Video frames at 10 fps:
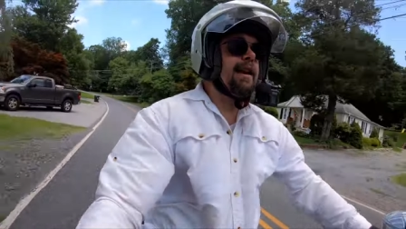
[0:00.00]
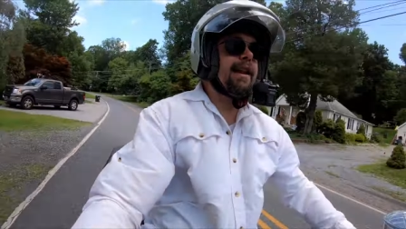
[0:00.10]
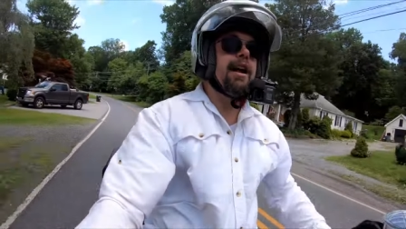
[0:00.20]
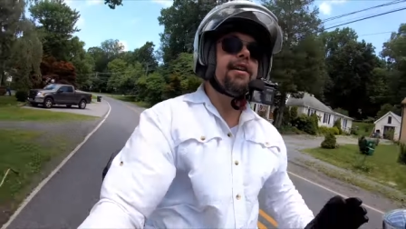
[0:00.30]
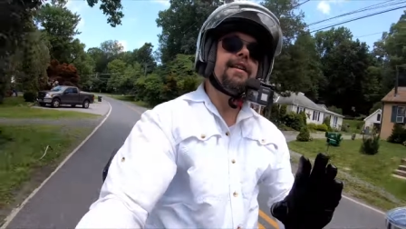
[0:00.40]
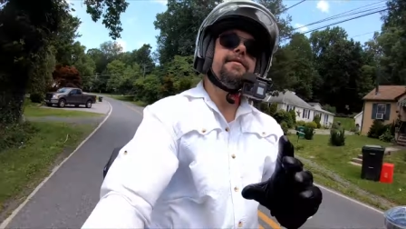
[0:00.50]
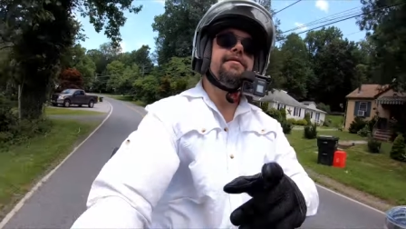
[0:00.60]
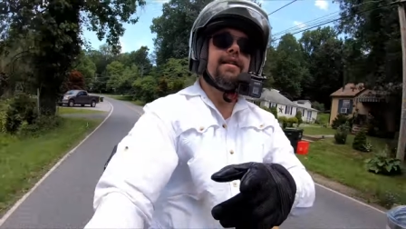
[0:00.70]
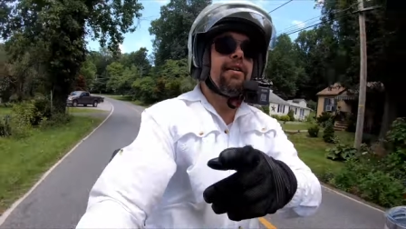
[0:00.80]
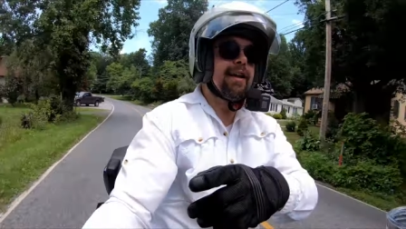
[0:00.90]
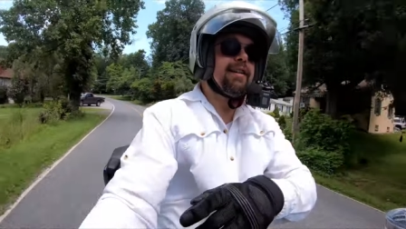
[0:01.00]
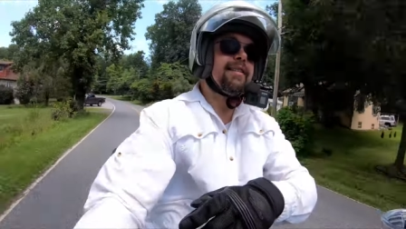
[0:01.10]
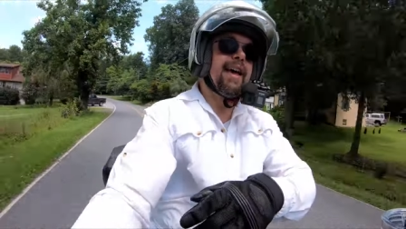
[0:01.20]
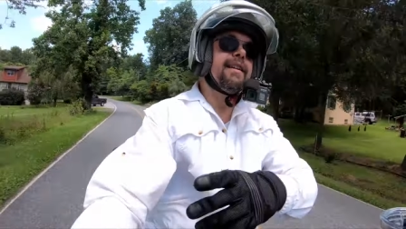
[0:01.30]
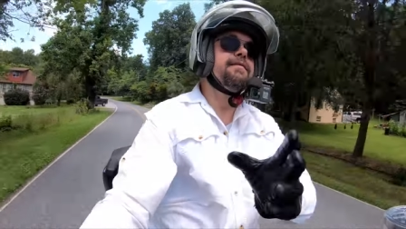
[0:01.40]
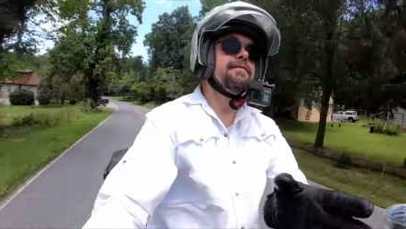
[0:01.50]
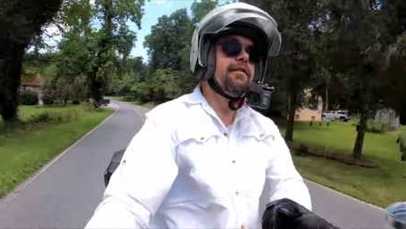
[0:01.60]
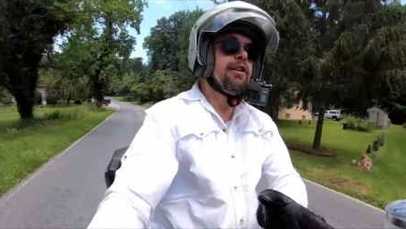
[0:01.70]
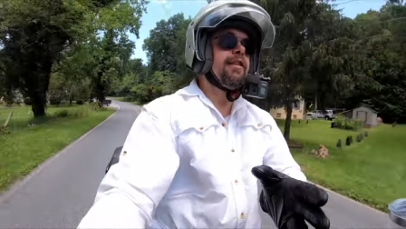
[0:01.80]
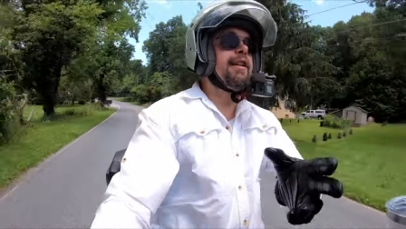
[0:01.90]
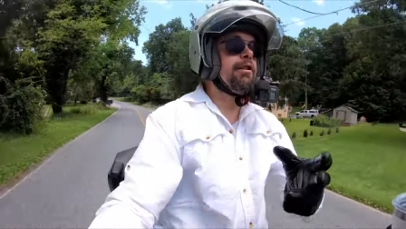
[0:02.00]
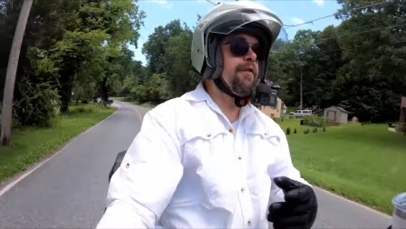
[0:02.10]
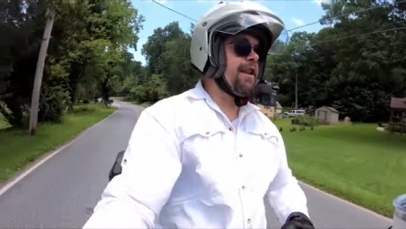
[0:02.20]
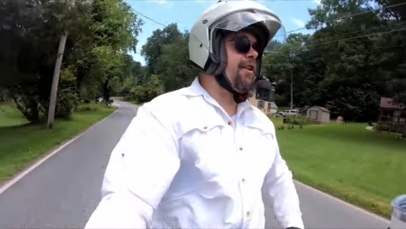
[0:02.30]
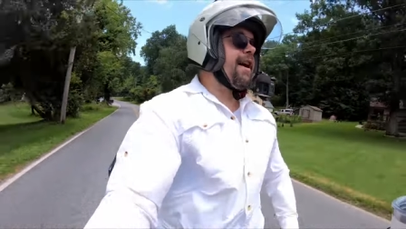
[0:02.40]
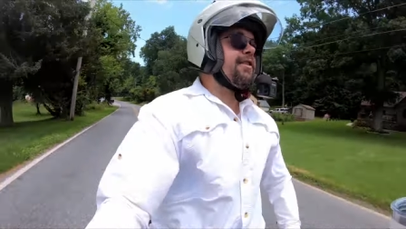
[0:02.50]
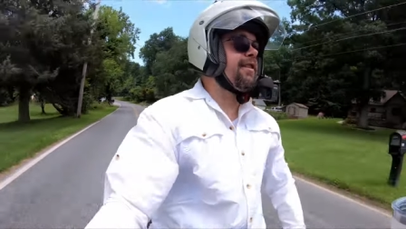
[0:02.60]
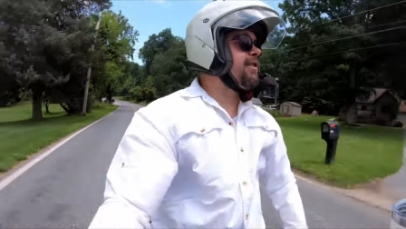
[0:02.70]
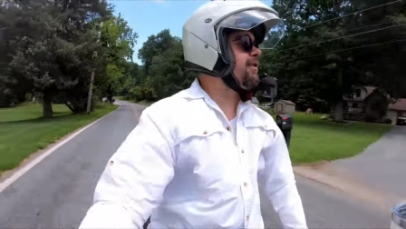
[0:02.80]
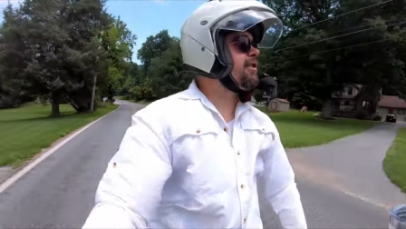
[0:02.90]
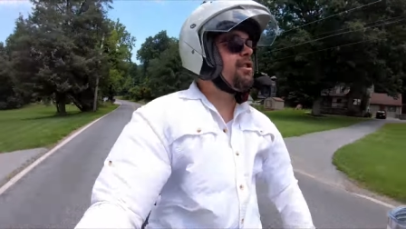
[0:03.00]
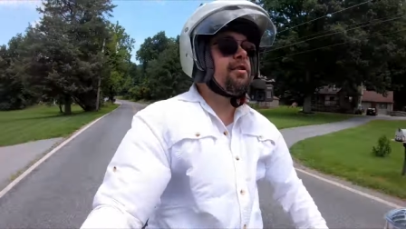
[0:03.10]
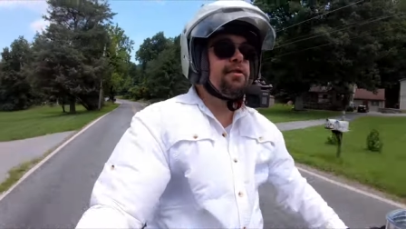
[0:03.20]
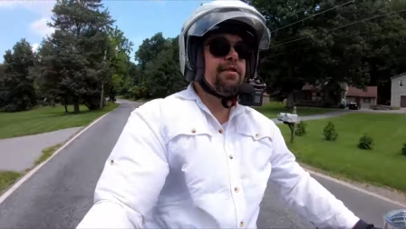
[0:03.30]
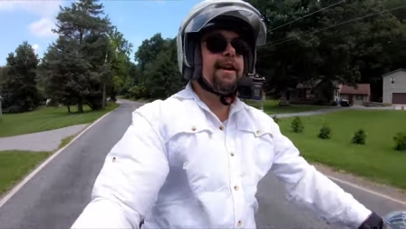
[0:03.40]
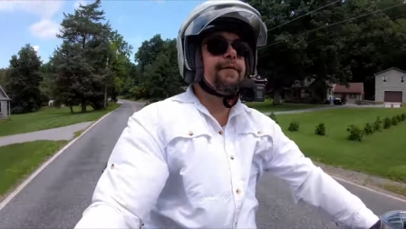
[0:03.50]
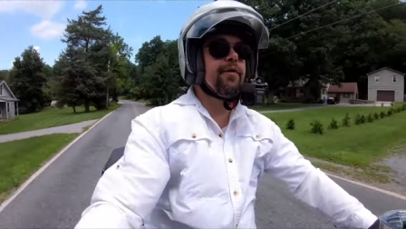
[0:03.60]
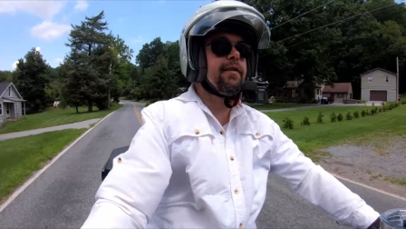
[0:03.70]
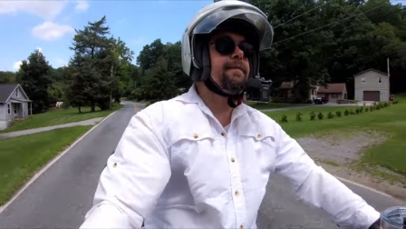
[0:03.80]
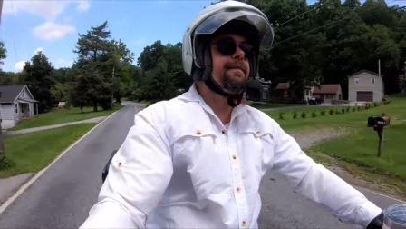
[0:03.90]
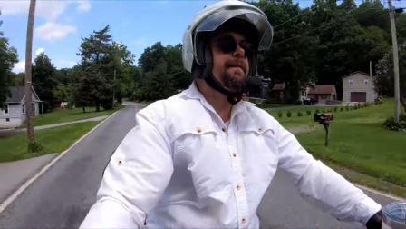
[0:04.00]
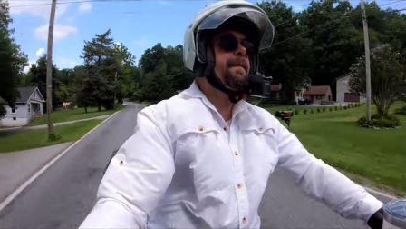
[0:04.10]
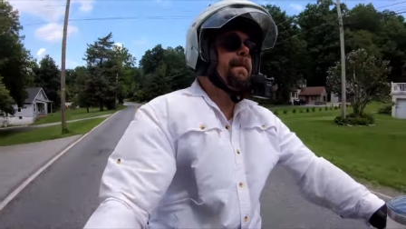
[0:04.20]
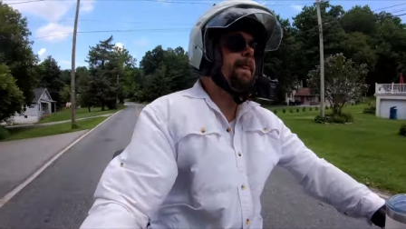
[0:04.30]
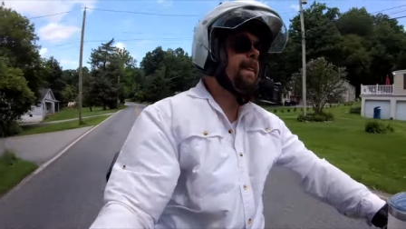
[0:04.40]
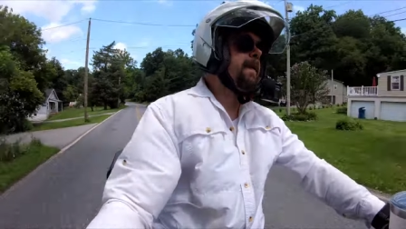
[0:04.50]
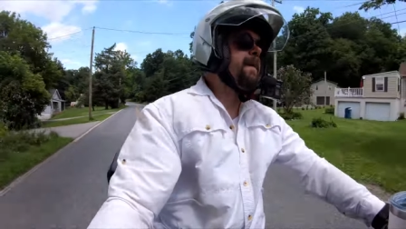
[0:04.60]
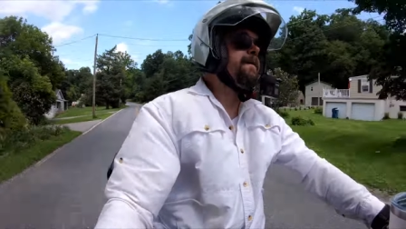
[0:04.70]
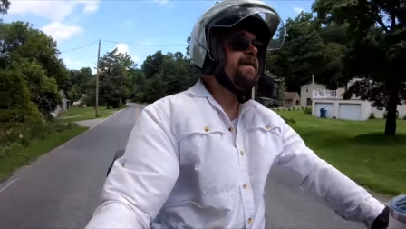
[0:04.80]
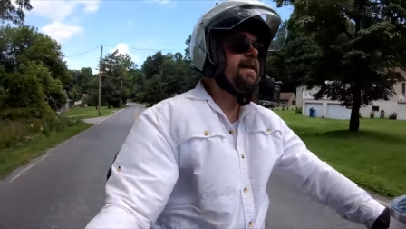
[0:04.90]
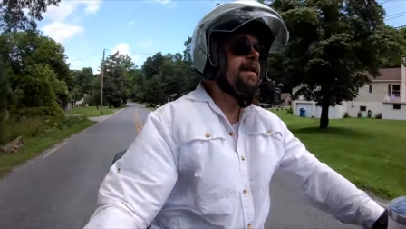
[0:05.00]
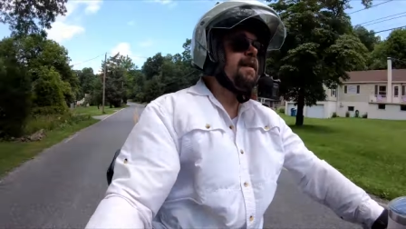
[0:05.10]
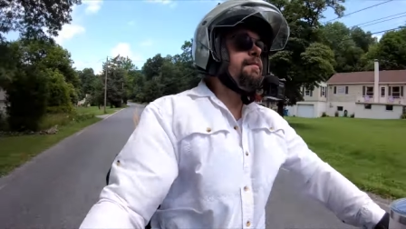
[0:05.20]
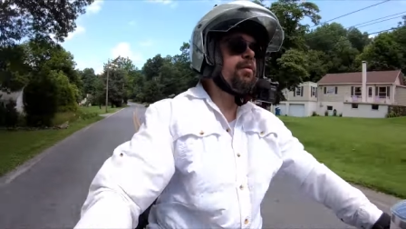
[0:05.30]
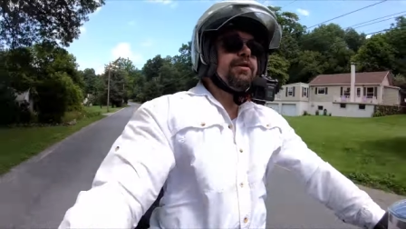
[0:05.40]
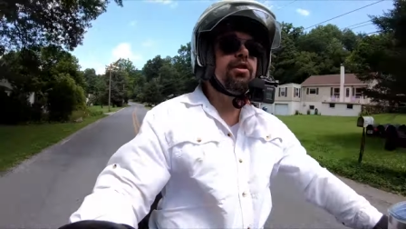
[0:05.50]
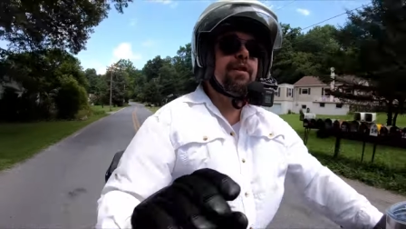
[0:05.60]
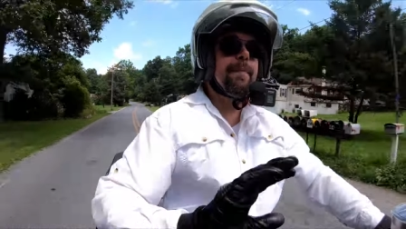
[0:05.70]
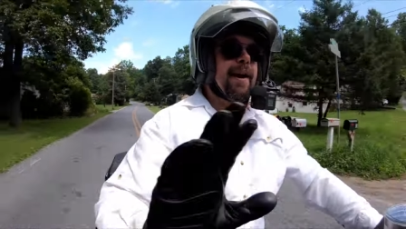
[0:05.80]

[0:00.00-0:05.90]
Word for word: and I'll get I'll get to that a little later in the video actually because there is good news on that front but we're still in the